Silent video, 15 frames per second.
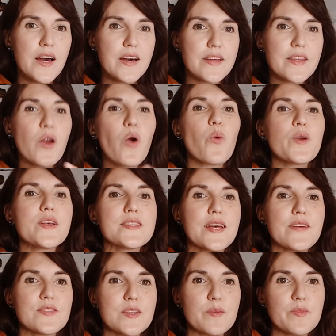They always
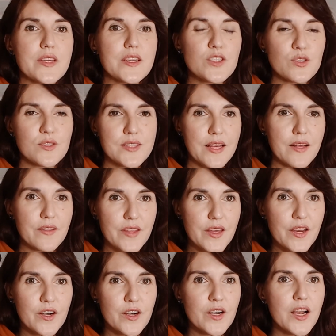have something to sell
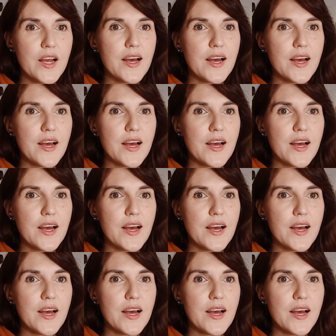there,